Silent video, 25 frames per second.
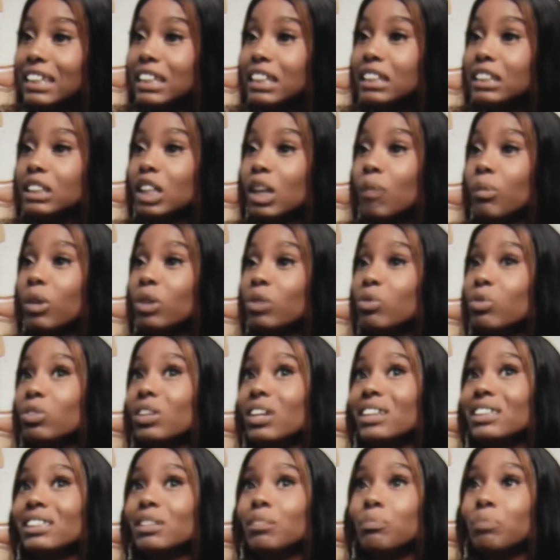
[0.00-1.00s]
someone who
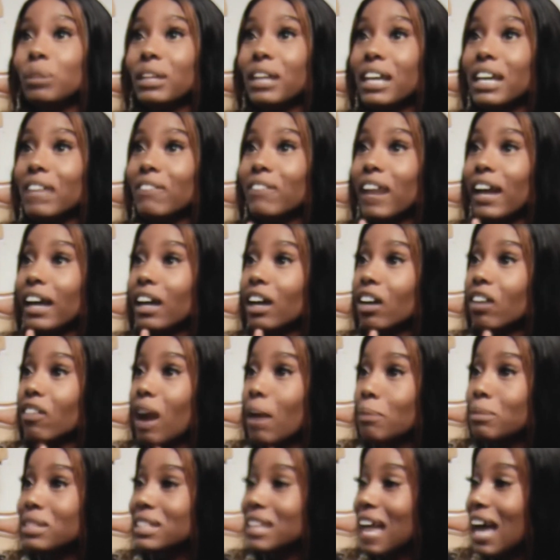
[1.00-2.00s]
doesn't behave like a
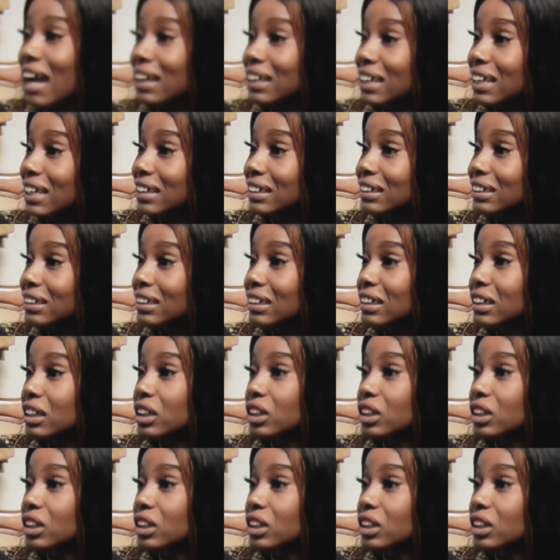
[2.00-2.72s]
rapscallion.